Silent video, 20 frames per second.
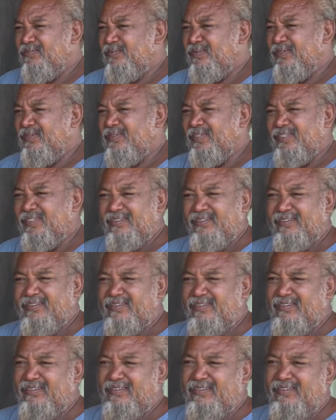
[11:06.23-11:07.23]

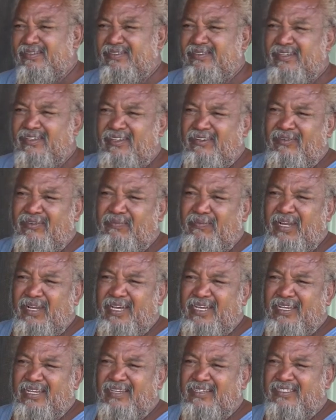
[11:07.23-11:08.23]
low
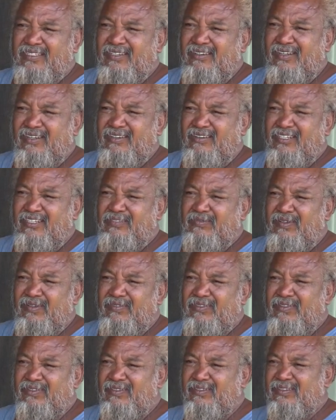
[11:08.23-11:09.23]
blood. I was going to hospital
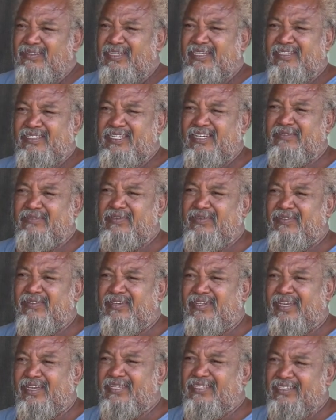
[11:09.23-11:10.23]
for, they checked me for
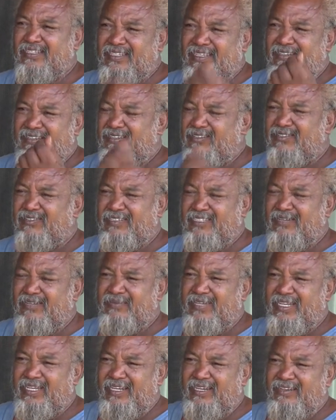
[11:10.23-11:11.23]
cancer, they took
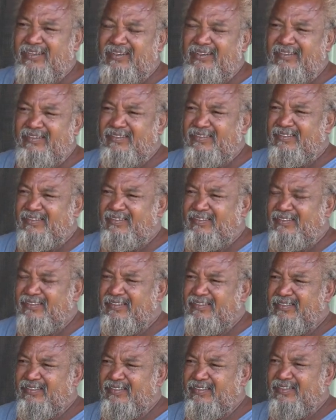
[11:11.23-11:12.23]
something out.
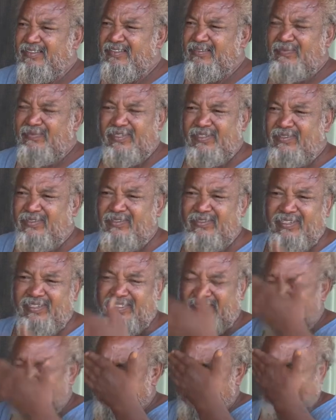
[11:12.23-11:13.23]
But all
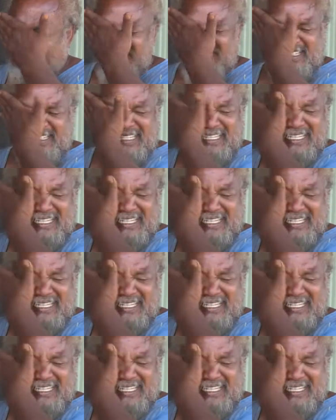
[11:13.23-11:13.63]
this thing just